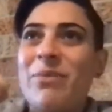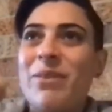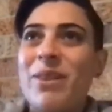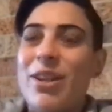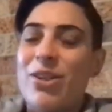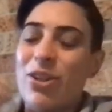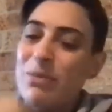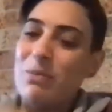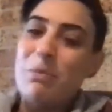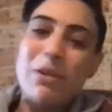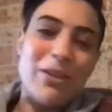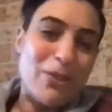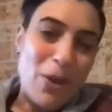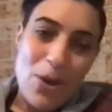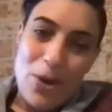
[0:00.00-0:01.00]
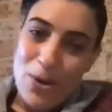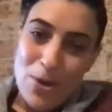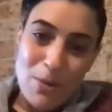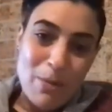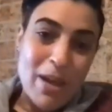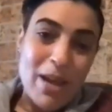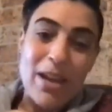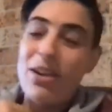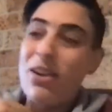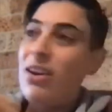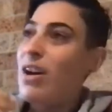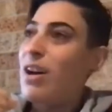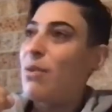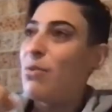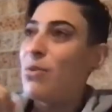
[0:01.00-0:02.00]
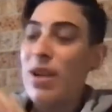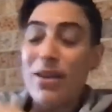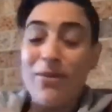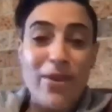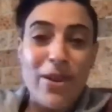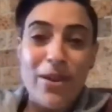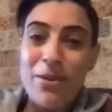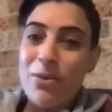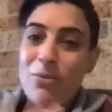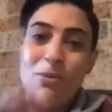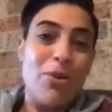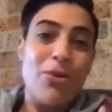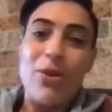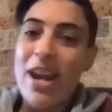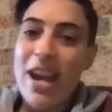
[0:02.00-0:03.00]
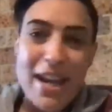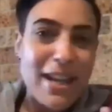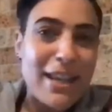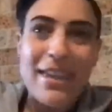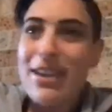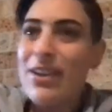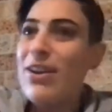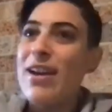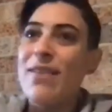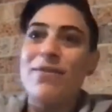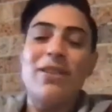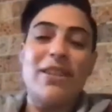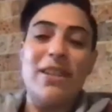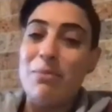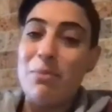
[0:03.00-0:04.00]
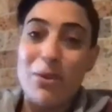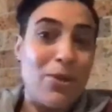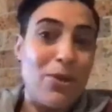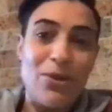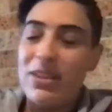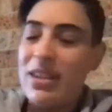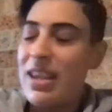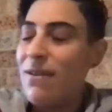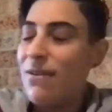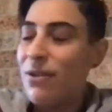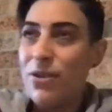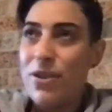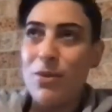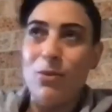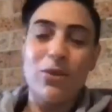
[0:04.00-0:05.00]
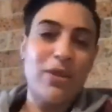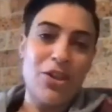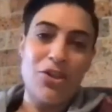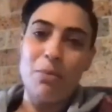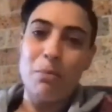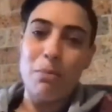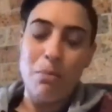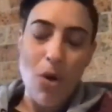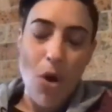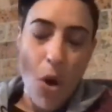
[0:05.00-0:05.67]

I just missed home, and I will never regret anything I ever did, because everything was such an